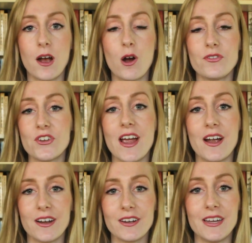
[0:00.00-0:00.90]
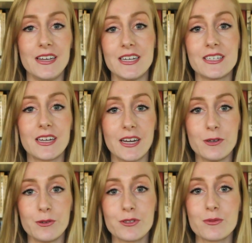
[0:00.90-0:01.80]
Over there, he is
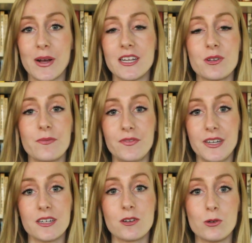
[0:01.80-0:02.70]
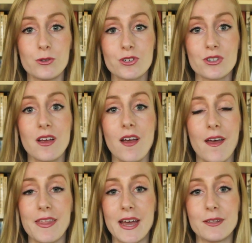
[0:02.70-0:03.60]
killed by some vehicles
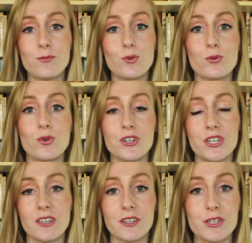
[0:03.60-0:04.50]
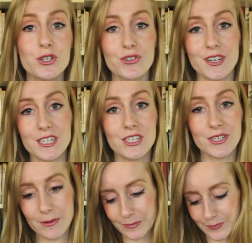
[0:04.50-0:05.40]
that were rushing on the streets.